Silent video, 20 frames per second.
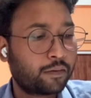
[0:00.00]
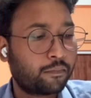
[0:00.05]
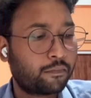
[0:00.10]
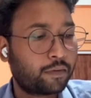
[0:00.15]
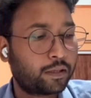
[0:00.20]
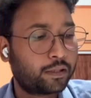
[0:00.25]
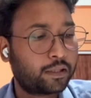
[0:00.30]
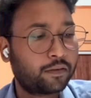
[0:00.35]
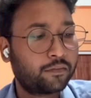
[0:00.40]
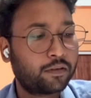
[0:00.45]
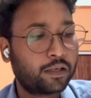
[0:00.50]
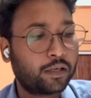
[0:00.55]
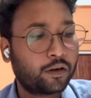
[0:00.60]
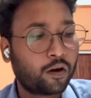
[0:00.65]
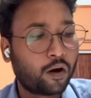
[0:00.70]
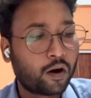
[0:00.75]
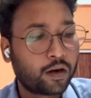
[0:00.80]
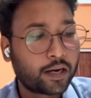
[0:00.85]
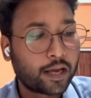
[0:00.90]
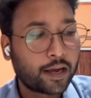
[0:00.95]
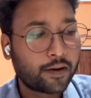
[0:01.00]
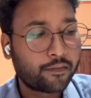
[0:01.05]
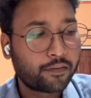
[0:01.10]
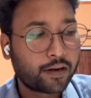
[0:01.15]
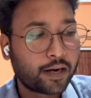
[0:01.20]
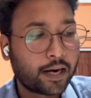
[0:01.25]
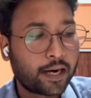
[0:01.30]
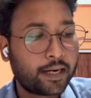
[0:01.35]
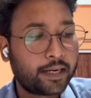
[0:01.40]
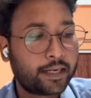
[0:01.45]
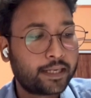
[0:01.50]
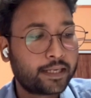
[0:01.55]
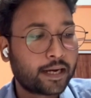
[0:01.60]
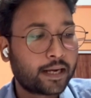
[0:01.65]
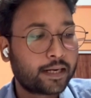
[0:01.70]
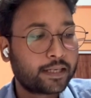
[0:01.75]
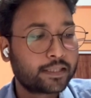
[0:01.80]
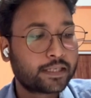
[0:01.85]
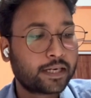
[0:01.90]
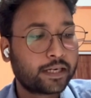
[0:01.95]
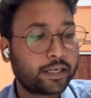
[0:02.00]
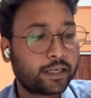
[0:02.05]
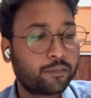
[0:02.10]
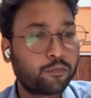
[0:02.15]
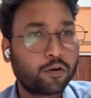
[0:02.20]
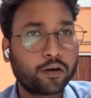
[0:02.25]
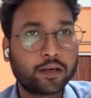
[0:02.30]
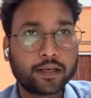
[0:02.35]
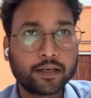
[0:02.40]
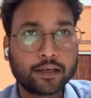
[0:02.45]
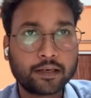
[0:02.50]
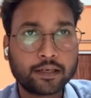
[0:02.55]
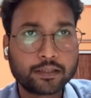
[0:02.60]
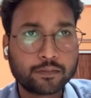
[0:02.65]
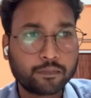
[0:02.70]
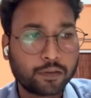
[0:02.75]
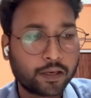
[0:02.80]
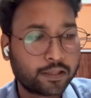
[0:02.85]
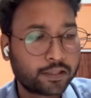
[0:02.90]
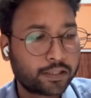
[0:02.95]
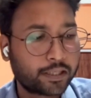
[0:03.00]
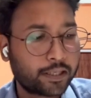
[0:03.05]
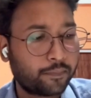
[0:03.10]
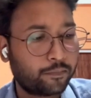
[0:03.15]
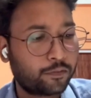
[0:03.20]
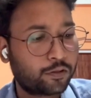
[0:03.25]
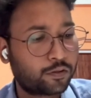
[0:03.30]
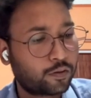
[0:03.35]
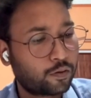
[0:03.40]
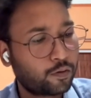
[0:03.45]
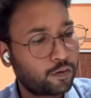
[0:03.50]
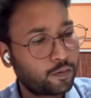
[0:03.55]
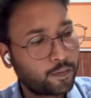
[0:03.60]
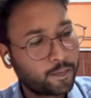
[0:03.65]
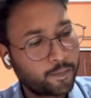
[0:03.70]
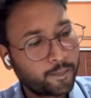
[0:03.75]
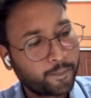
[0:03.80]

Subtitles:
mother will not have anti-Rh antibody in its bloodstream. So